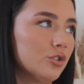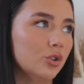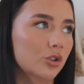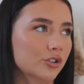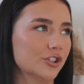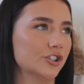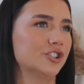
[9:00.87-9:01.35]

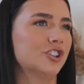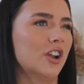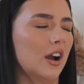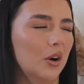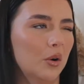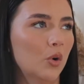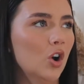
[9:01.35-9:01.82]
tortoise
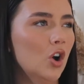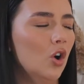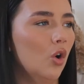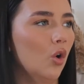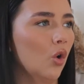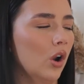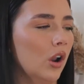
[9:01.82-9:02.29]
shell
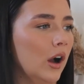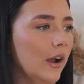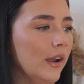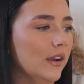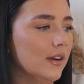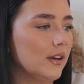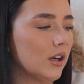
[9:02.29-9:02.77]
or
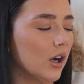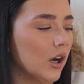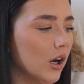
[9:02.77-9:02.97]
like,